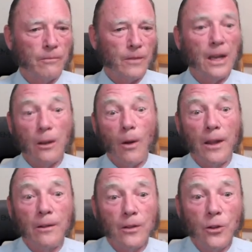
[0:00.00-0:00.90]

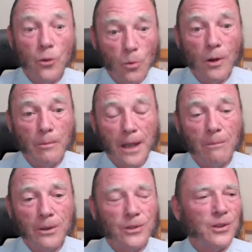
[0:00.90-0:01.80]
Anyway, you will be
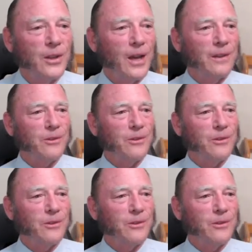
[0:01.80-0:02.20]
able to see that.